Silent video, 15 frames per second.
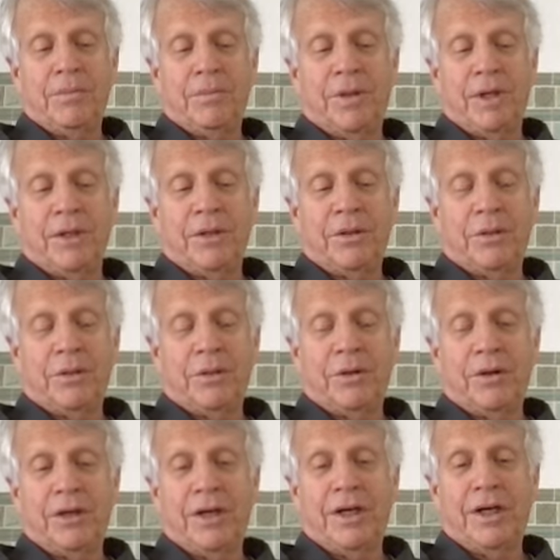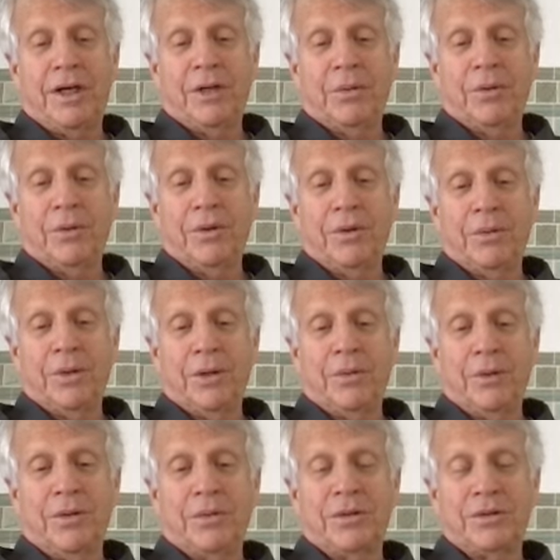my cohort and I were when
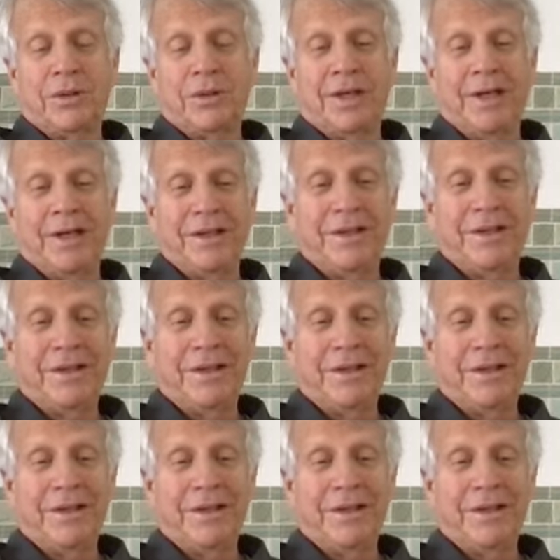we were training